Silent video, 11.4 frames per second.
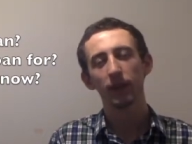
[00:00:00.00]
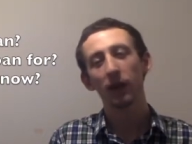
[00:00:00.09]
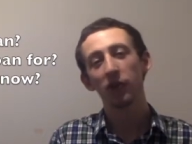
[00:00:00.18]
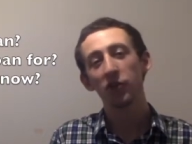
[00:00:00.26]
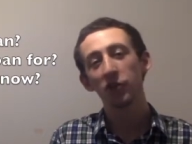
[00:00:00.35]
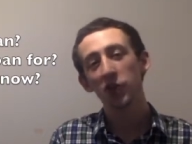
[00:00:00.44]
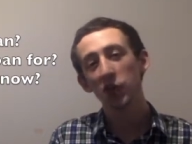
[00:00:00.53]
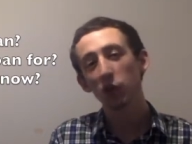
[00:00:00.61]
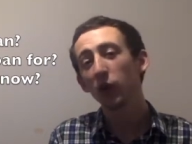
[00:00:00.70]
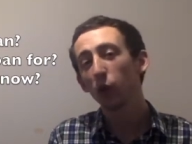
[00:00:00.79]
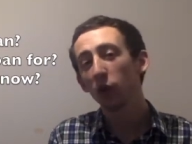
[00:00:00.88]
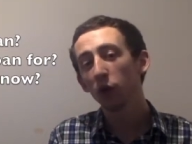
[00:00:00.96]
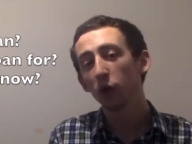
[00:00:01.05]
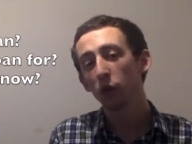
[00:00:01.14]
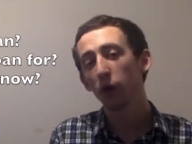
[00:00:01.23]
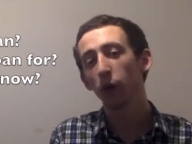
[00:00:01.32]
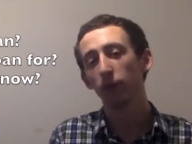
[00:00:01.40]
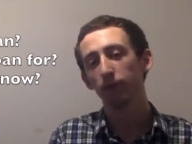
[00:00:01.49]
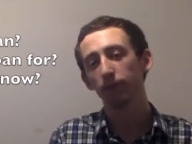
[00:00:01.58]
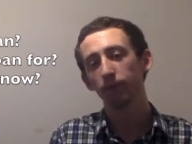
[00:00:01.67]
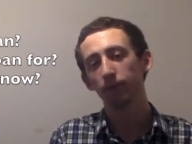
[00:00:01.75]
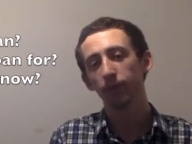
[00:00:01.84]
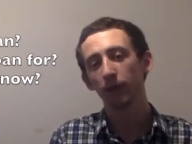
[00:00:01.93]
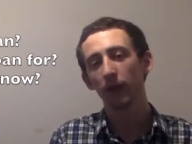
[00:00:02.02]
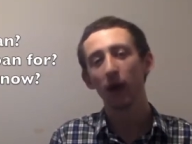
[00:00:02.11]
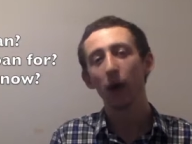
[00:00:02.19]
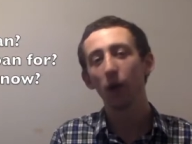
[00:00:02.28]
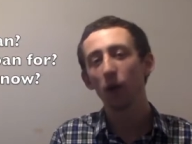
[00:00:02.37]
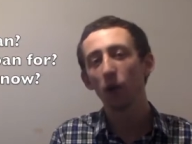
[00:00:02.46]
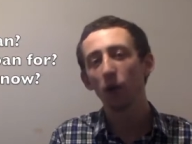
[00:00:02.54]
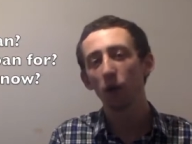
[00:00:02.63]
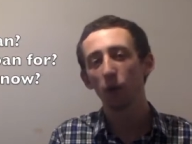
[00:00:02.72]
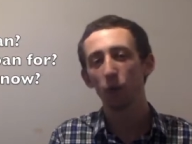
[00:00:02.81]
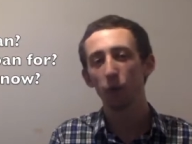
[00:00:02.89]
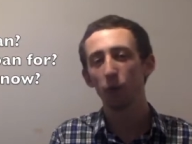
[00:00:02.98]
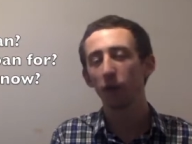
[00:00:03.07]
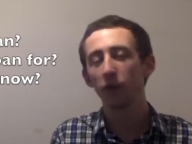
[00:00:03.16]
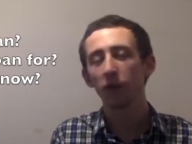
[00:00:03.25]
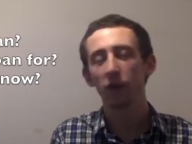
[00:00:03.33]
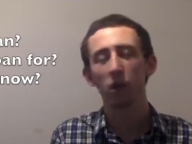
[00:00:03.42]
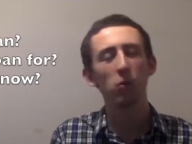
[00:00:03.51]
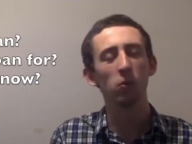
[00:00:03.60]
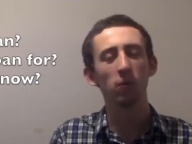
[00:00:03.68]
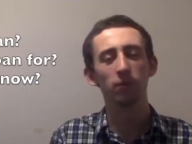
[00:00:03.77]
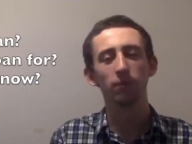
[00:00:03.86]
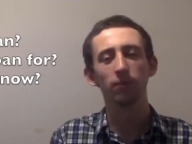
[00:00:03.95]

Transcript: As a church, we will groan. How long, Lord? Bring us home.